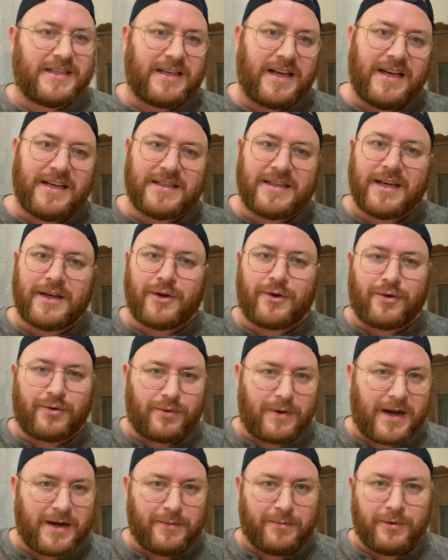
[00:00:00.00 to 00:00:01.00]
is
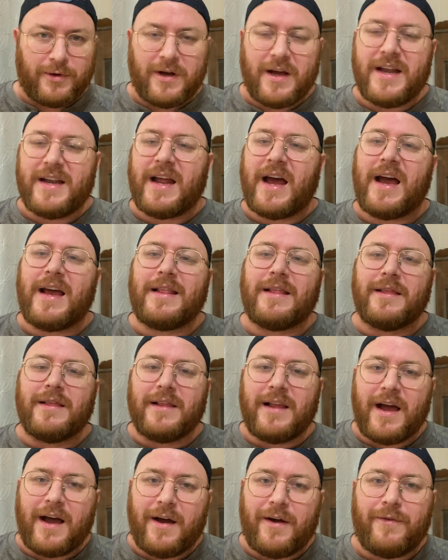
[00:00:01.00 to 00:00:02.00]
incredible. And I
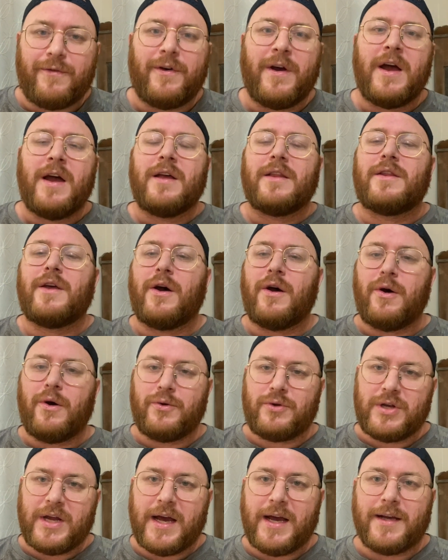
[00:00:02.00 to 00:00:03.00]
love the
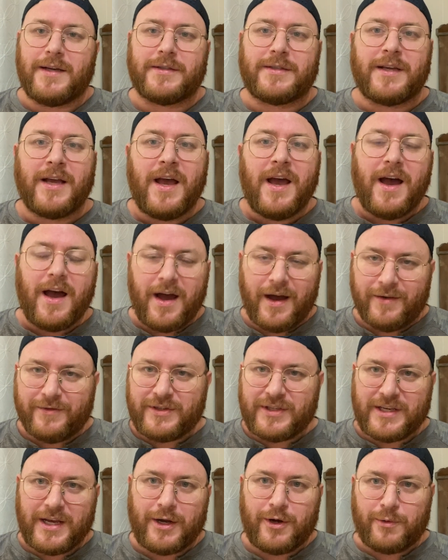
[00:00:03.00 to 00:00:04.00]
hotels of
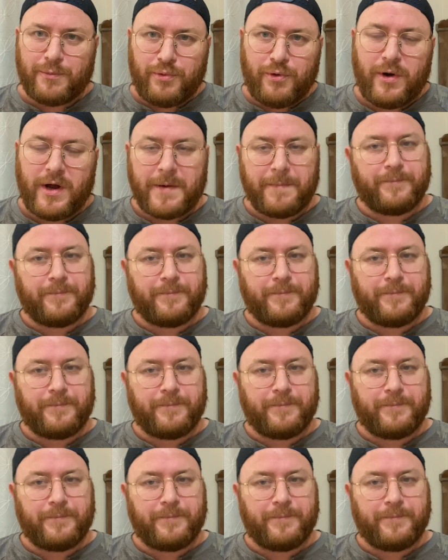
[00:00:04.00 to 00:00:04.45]
Cedar Point.